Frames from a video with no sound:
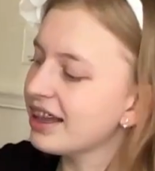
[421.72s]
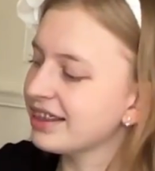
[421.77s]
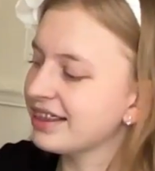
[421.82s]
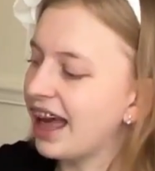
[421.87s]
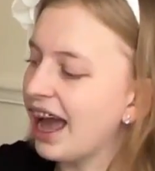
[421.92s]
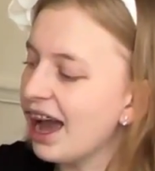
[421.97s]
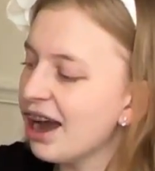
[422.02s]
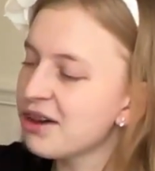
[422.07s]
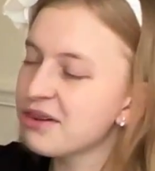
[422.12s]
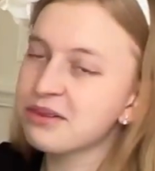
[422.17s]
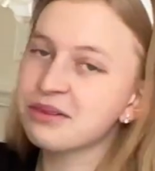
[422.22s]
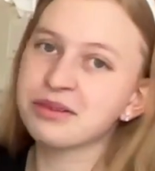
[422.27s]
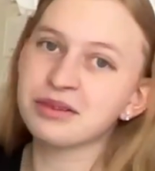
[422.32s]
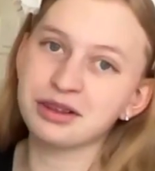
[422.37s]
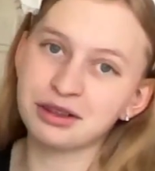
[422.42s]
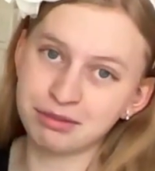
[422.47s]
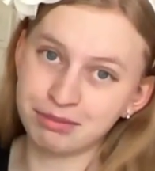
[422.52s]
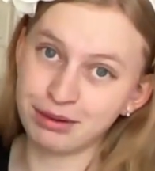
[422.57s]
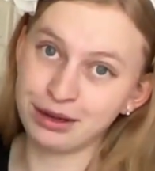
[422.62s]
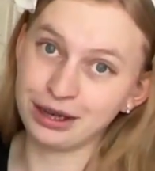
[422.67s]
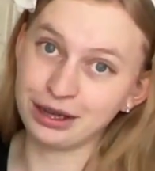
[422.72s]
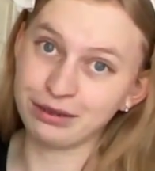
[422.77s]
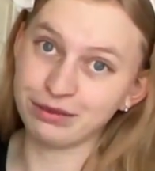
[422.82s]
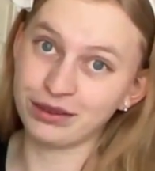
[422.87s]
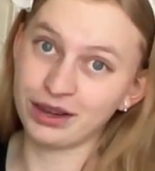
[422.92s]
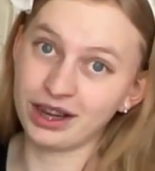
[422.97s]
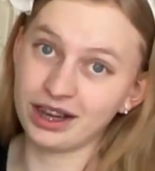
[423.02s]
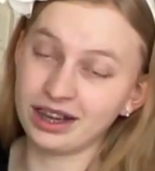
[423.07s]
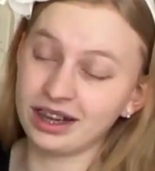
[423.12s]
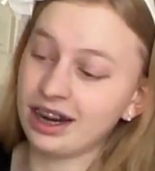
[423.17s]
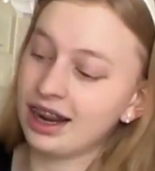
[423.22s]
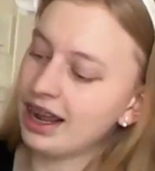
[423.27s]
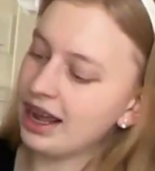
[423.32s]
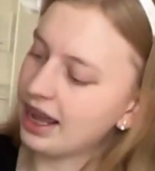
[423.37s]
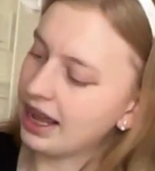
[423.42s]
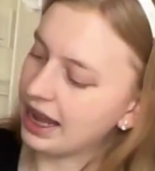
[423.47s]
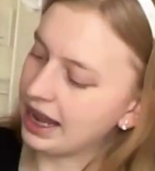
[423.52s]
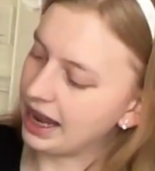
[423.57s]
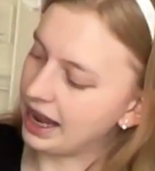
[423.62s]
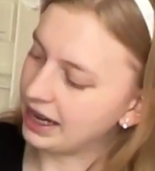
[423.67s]
That was pretty fun,
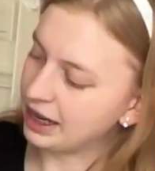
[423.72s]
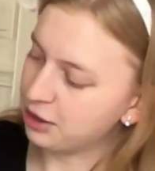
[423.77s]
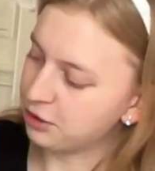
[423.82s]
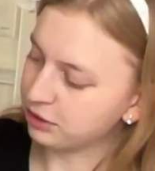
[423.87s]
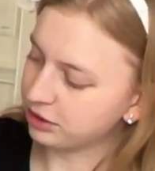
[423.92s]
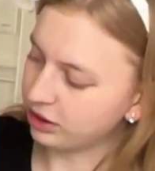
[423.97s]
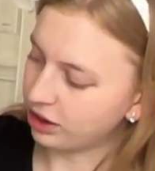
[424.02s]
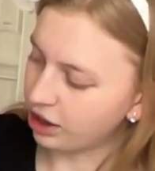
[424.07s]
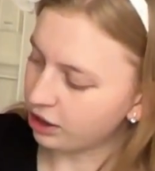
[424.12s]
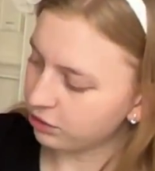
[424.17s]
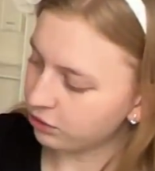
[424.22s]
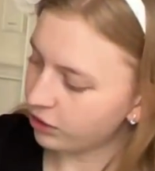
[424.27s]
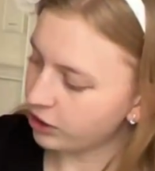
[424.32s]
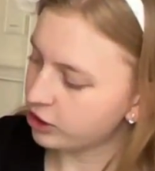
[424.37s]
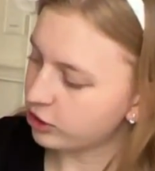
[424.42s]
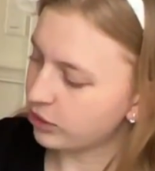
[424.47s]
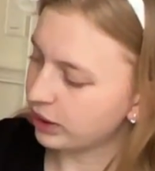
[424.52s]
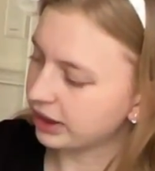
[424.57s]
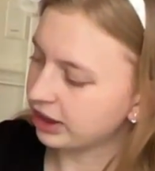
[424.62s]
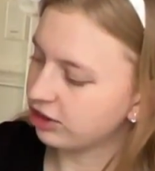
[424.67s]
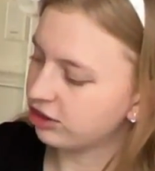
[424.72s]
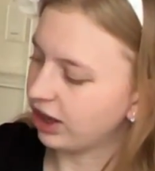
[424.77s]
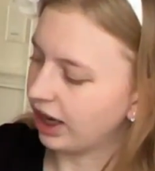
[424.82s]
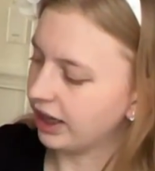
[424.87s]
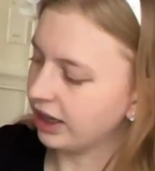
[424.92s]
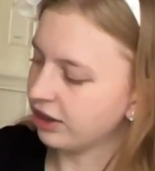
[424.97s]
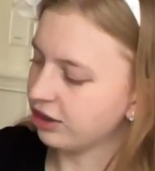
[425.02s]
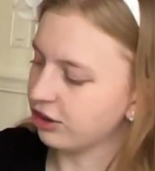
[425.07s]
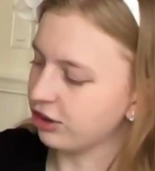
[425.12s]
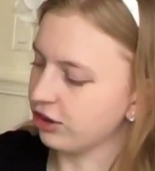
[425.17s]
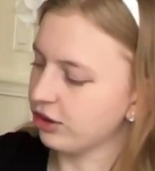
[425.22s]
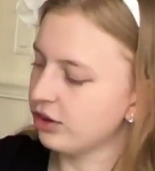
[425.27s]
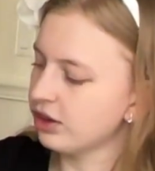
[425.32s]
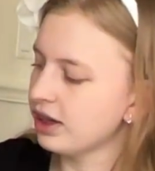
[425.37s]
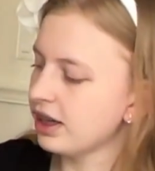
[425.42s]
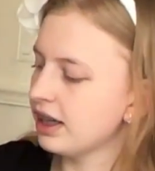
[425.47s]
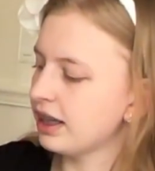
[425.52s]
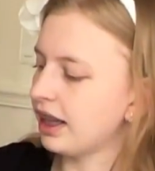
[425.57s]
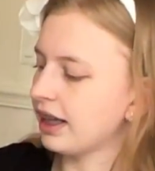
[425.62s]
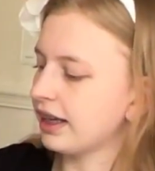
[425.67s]
and it was a lot of fun doing the shading too.
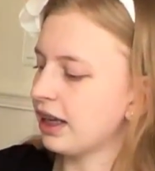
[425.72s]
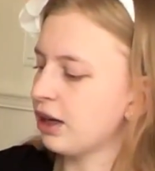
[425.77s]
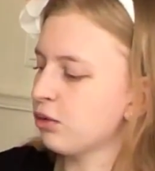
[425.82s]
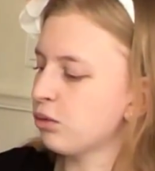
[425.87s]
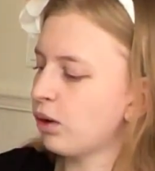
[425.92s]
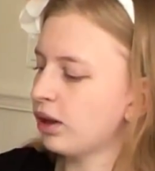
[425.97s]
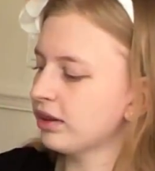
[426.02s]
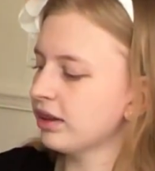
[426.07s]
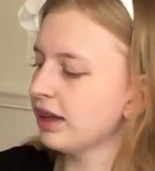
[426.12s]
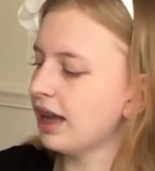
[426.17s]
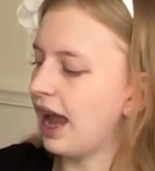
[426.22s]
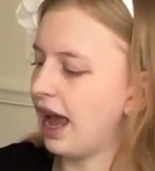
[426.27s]
Like, it wasn't